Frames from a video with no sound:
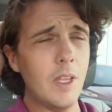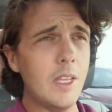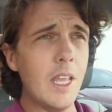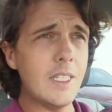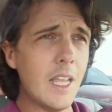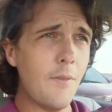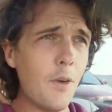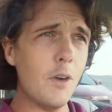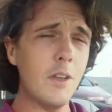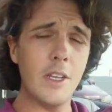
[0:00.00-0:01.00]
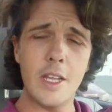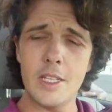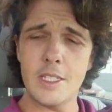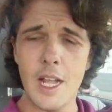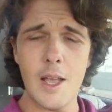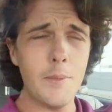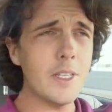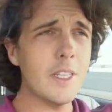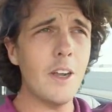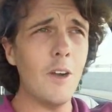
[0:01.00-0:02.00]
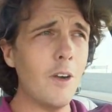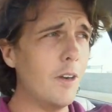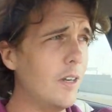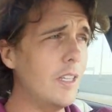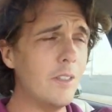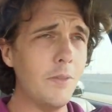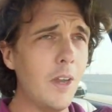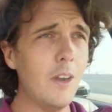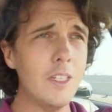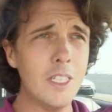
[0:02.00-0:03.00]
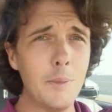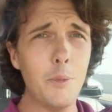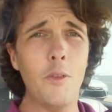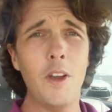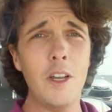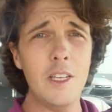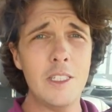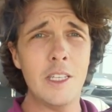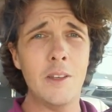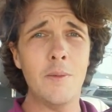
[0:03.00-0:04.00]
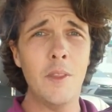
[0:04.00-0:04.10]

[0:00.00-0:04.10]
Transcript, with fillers: It takes effort, it takes time, but it's not hard. It's very simple, very easy.